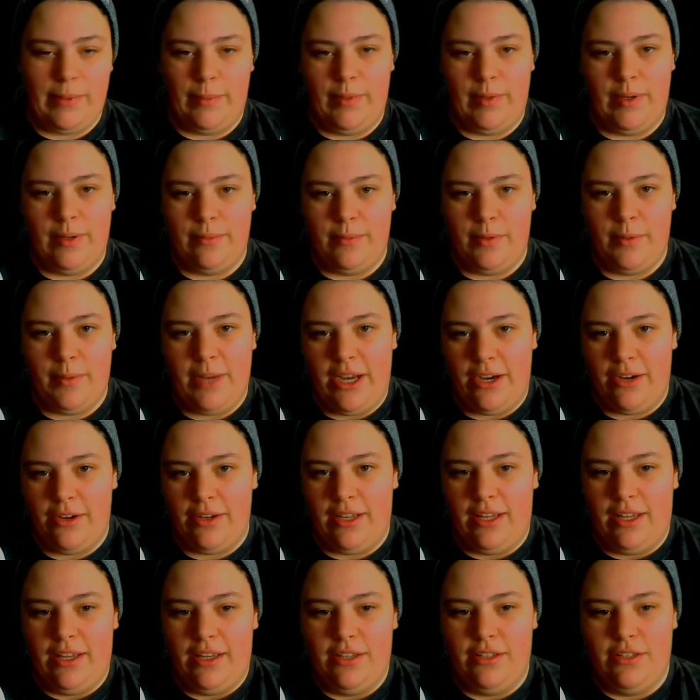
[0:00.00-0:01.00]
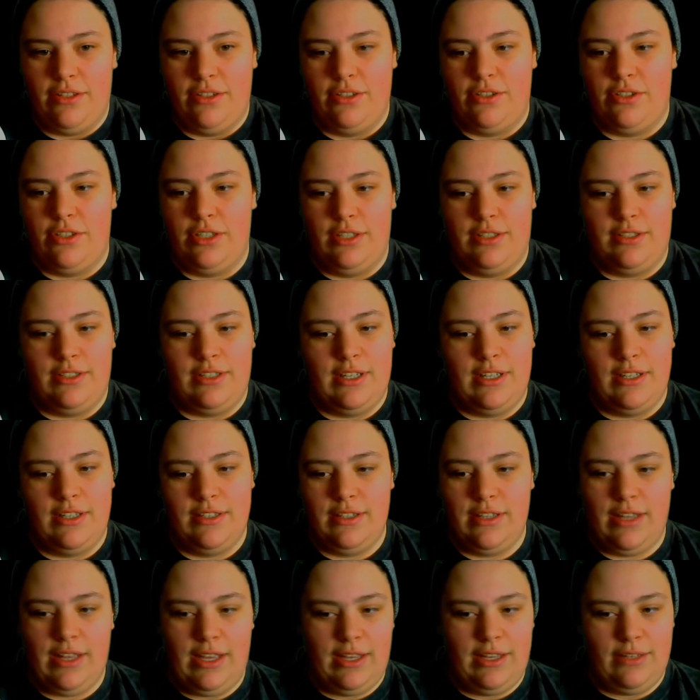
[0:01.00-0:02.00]
mom about, and she
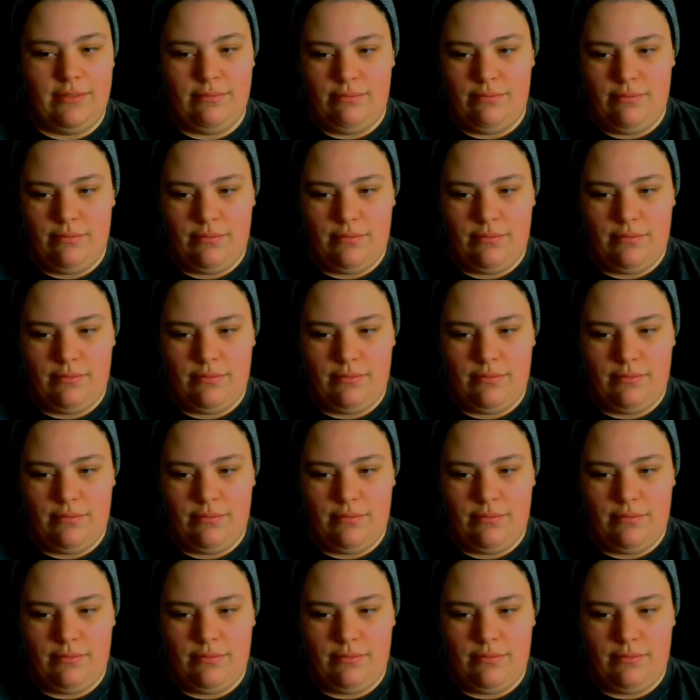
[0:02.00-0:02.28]
says that